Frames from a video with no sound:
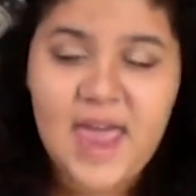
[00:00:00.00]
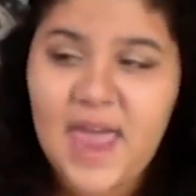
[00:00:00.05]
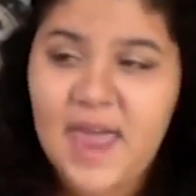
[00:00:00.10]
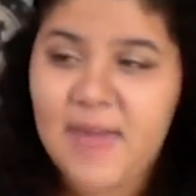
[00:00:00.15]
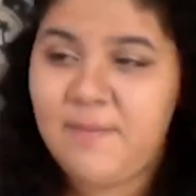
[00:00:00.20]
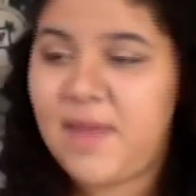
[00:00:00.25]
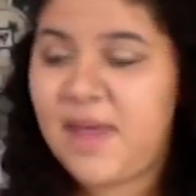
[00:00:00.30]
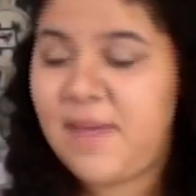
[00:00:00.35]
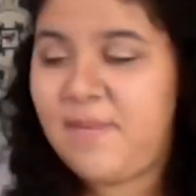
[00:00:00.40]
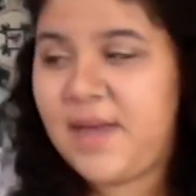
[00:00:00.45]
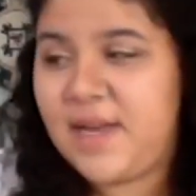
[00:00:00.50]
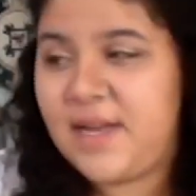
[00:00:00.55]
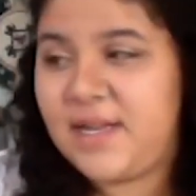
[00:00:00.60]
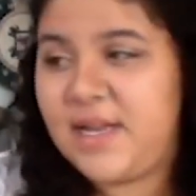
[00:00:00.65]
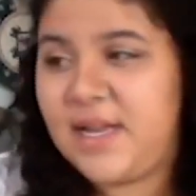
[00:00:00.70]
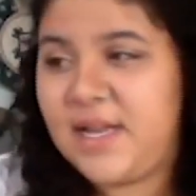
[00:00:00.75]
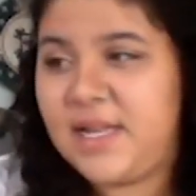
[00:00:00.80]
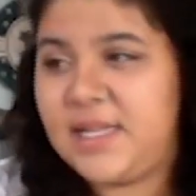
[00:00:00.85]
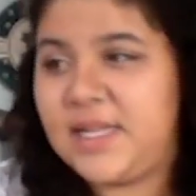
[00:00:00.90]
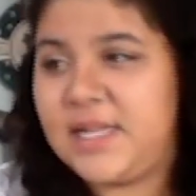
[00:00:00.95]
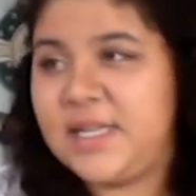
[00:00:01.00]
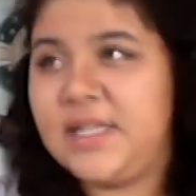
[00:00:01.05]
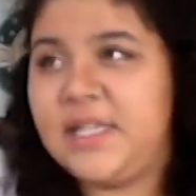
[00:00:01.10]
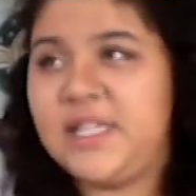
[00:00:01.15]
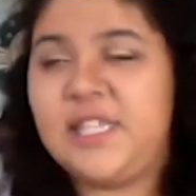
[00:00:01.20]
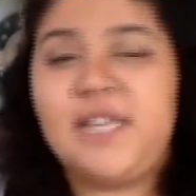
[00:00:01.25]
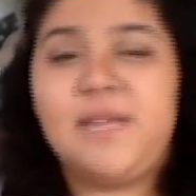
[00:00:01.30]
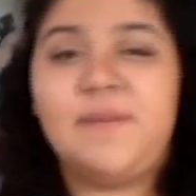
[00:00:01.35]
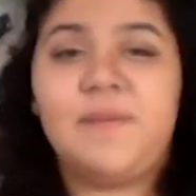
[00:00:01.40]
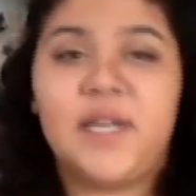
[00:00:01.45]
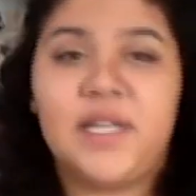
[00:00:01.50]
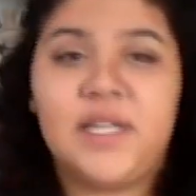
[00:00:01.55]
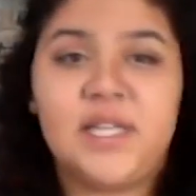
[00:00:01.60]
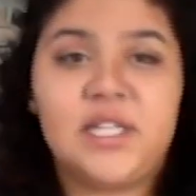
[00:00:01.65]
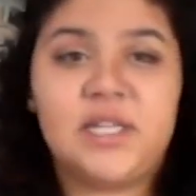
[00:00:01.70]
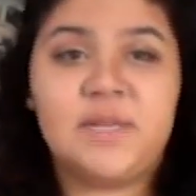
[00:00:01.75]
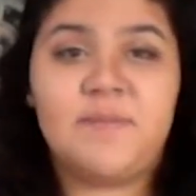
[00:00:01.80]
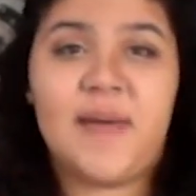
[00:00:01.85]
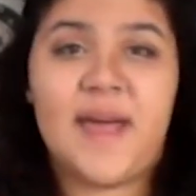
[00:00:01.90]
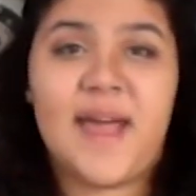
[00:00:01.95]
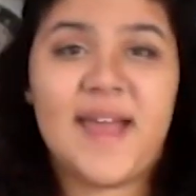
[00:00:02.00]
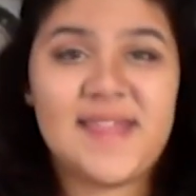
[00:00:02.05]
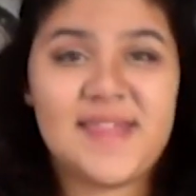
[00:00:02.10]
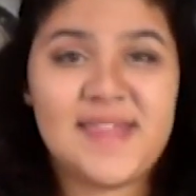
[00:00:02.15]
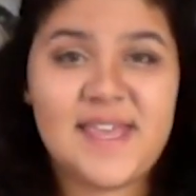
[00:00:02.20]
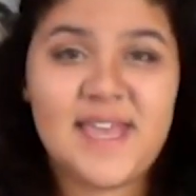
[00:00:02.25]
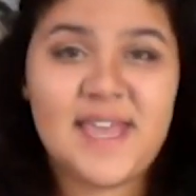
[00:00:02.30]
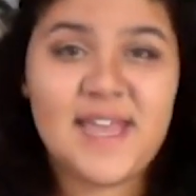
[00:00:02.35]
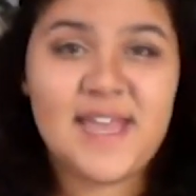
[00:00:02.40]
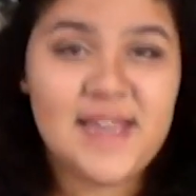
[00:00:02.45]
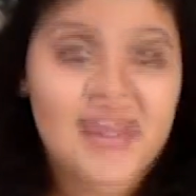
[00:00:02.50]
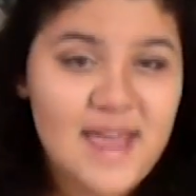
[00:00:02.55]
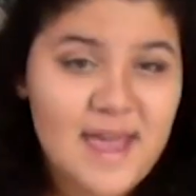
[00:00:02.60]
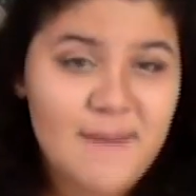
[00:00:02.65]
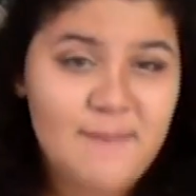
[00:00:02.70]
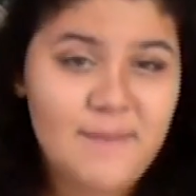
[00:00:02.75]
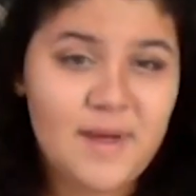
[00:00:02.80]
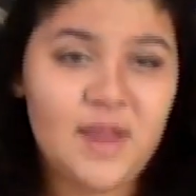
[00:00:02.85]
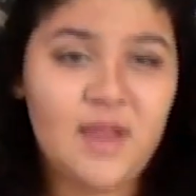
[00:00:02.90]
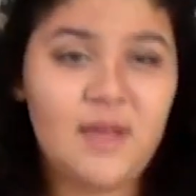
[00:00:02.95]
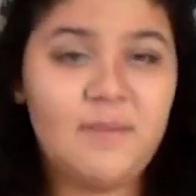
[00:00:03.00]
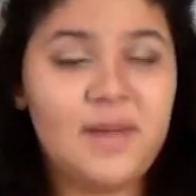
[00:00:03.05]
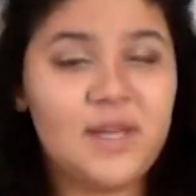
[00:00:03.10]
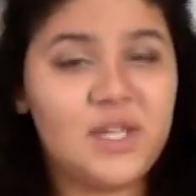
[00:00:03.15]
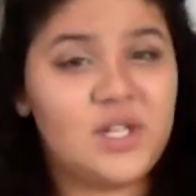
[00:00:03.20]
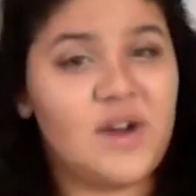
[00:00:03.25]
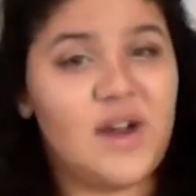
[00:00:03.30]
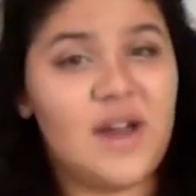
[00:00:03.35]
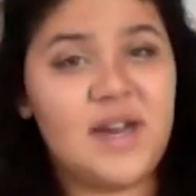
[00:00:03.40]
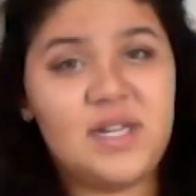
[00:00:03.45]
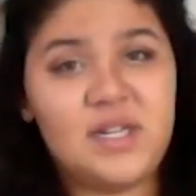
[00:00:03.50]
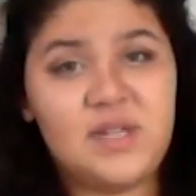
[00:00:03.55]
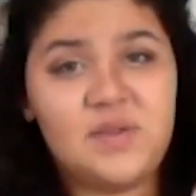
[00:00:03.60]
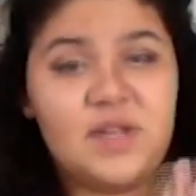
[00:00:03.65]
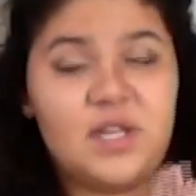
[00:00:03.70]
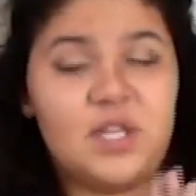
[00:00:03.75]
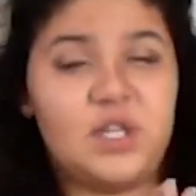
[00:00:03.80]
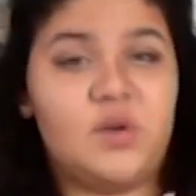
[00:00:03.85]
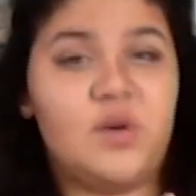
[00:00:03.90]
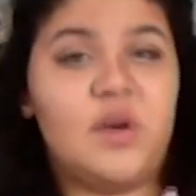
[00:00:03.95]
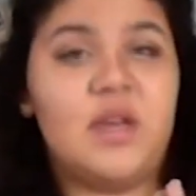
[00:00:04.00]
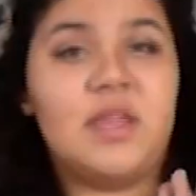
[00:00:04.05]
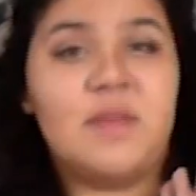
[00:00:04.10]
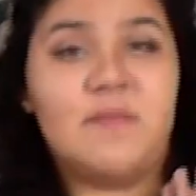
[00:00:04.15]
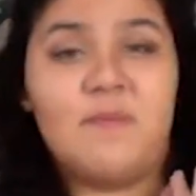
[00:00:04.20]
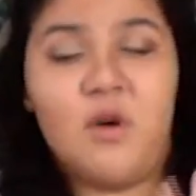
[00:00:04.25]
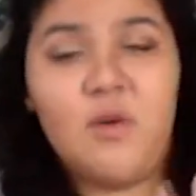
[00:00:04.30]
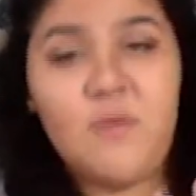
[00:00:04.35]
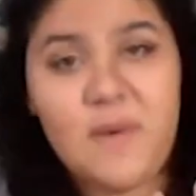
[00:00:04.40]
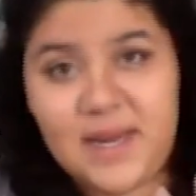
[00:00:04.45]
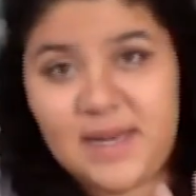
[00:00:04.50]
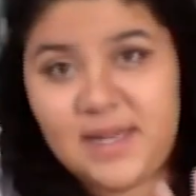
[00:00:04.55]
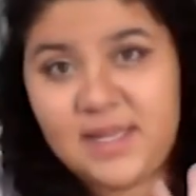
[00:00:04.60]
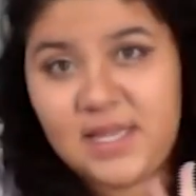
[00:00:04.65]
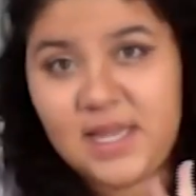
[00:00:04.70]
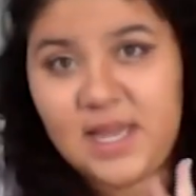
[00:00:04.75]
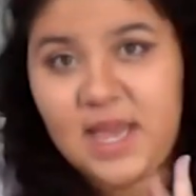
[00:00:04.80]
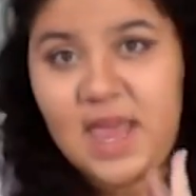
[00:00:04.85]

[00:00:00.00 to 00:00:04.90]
And maybe it doesn't seem like such a bad thing, but you'll be trying to enjoy the moment,